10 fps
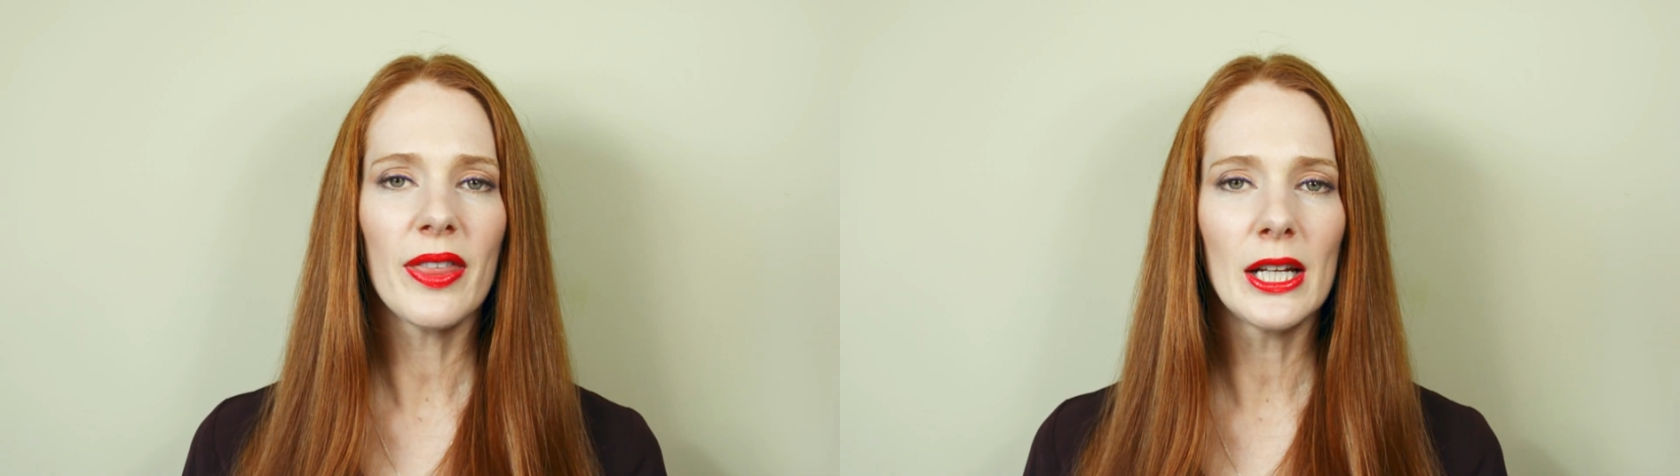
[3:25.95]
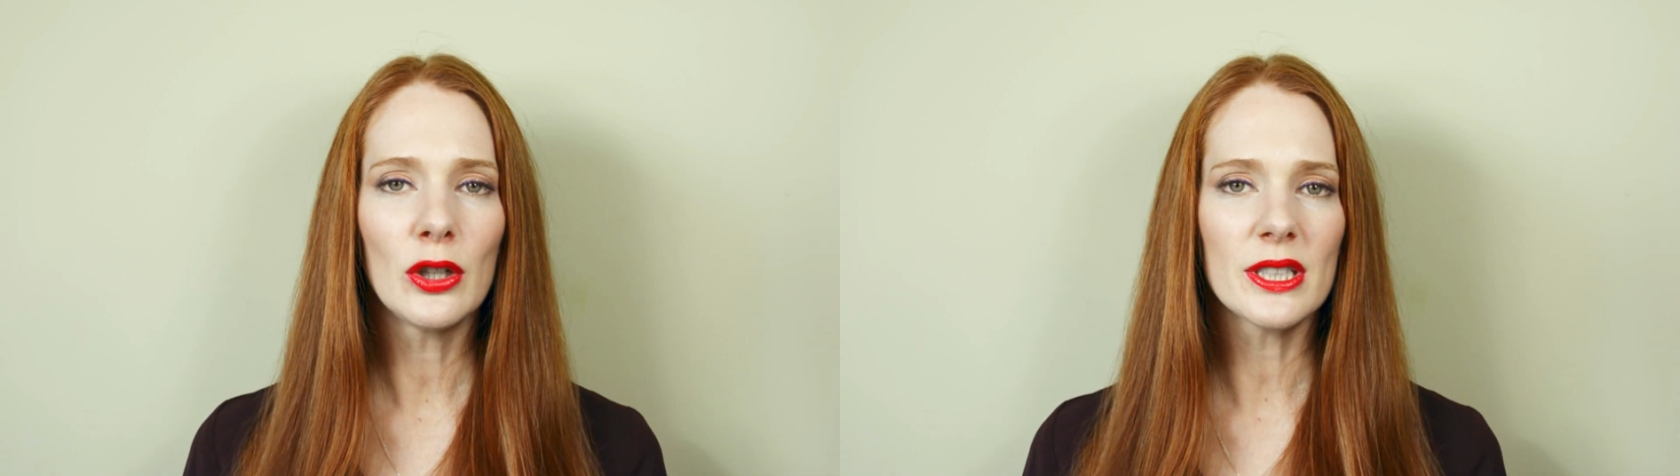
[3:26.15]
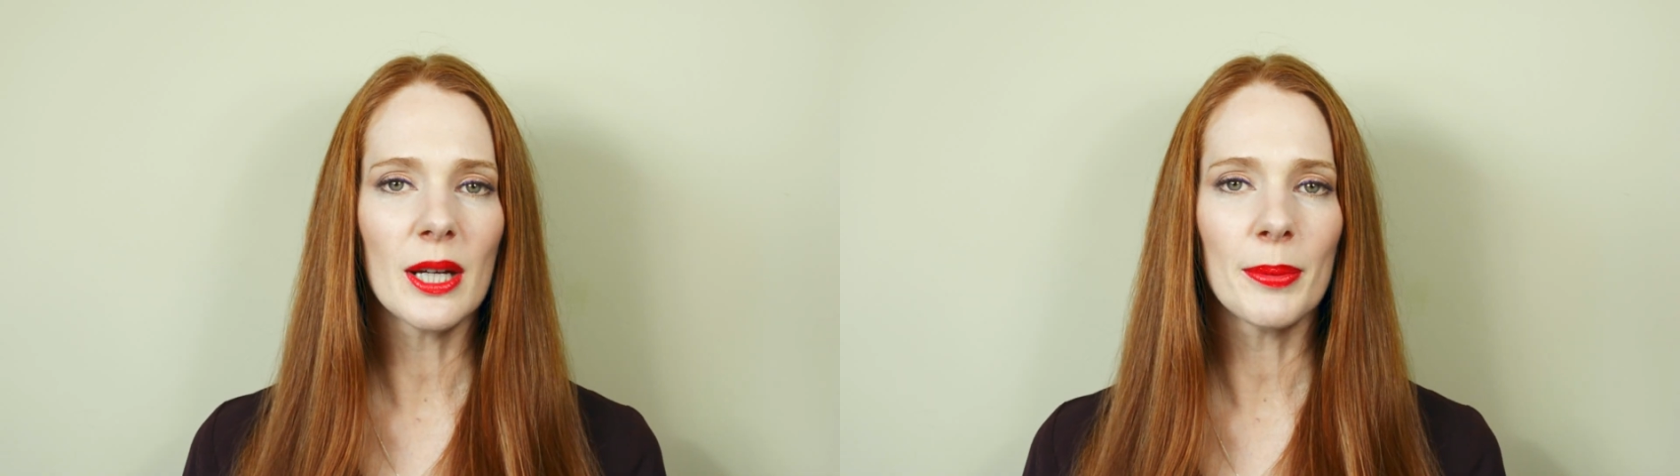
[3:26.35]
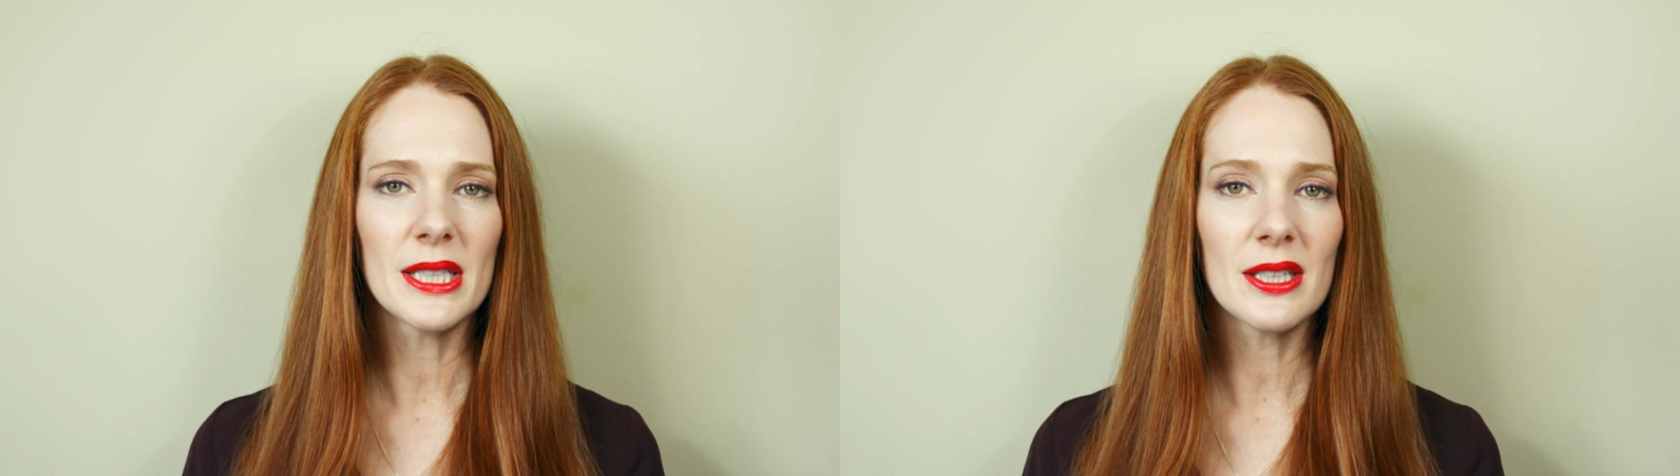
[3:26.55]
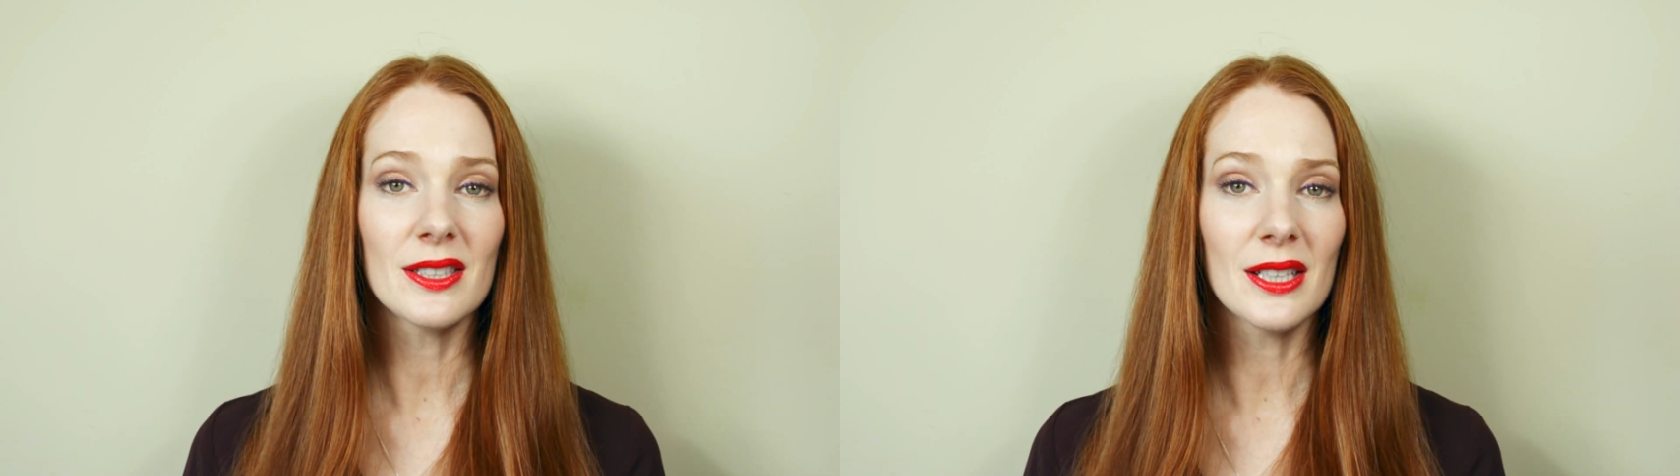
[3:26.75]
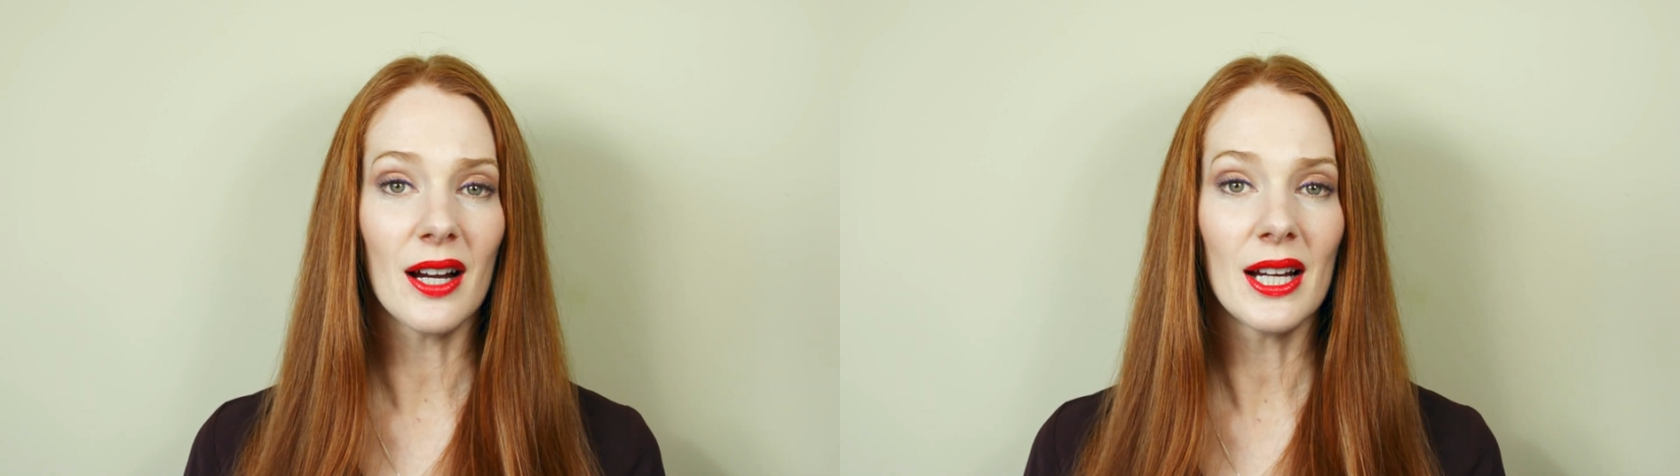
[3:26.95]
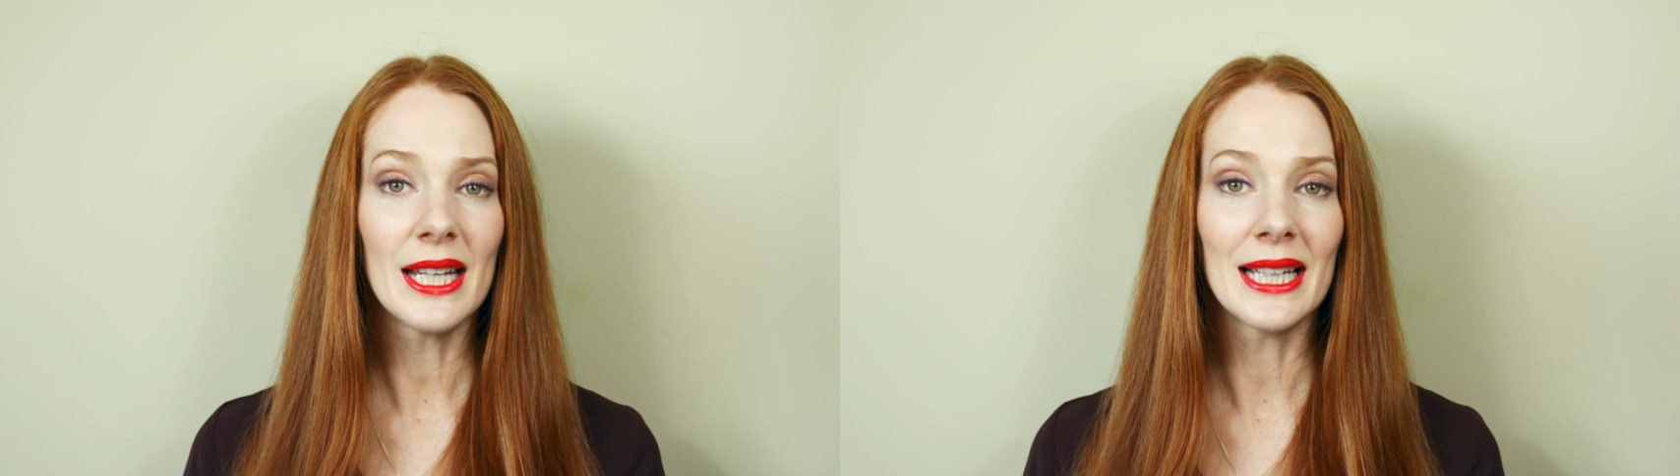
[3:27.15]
they looked up into the sky